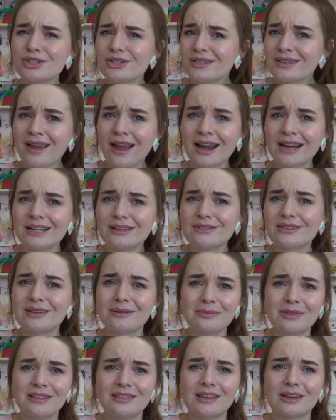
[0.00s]
just kind of
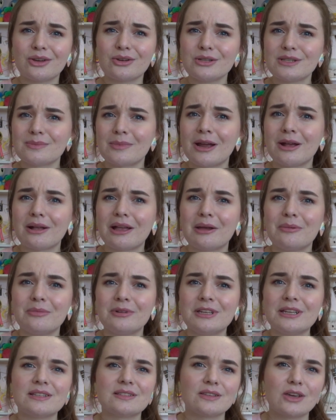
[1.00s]
something that Good Smile
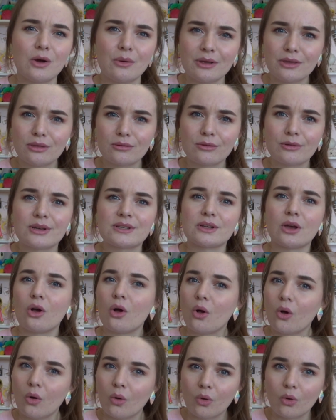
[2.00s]
Company is going through as a
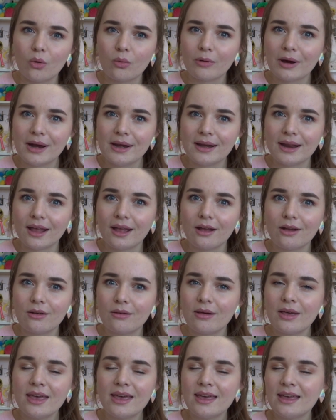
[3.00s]
whole right now.